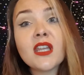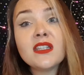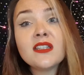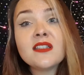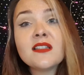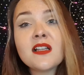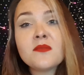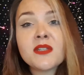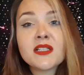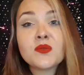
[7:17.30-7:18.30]
that this
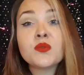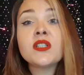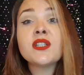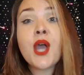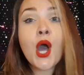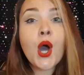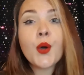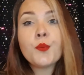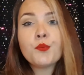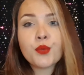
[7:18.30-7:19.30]
elemental was
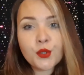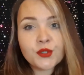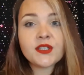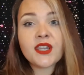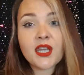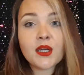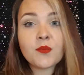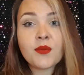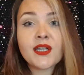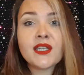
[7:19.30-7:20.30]
put there
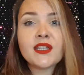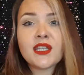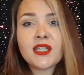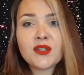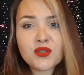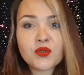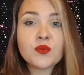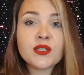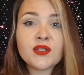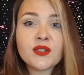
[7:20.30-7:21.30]
by the
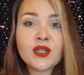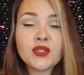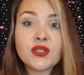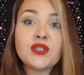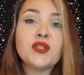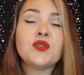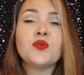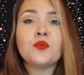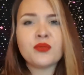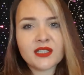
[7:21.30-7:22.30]
Druids
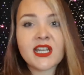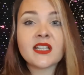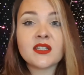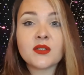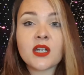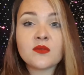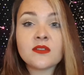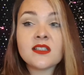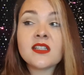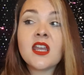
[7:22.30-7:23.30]
to protect the
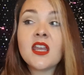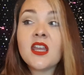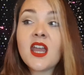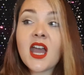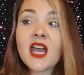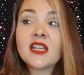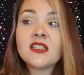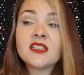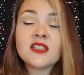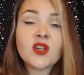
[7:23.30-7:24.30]
grounds,
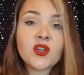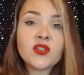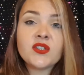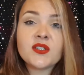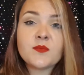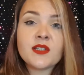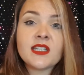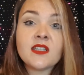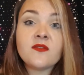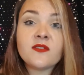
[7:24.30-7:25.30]
and others
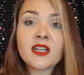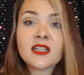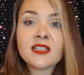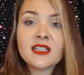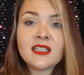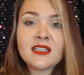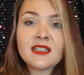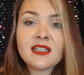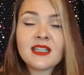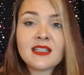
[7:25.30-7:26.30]
believe that
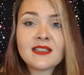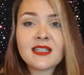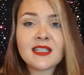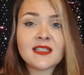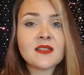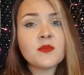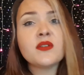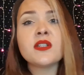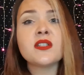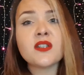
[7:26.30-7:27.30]
it is a
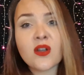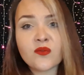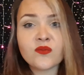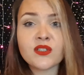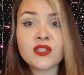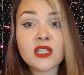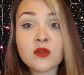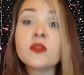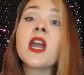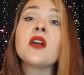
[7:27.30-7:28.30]
spirit of one of the
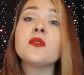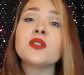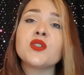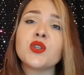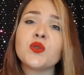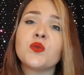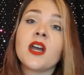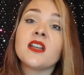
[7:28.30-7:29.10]
O'Carrolls who